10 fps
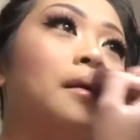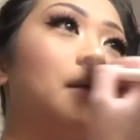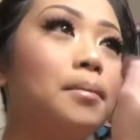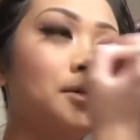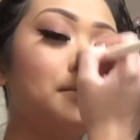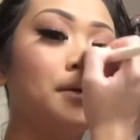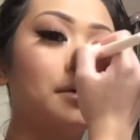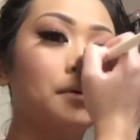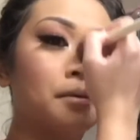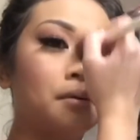Keep this
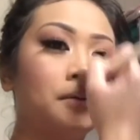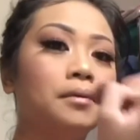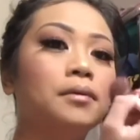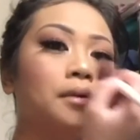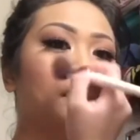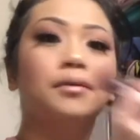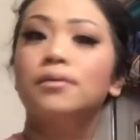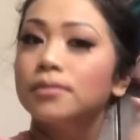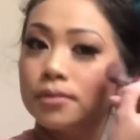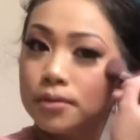bow,
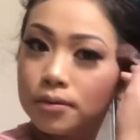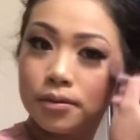nose.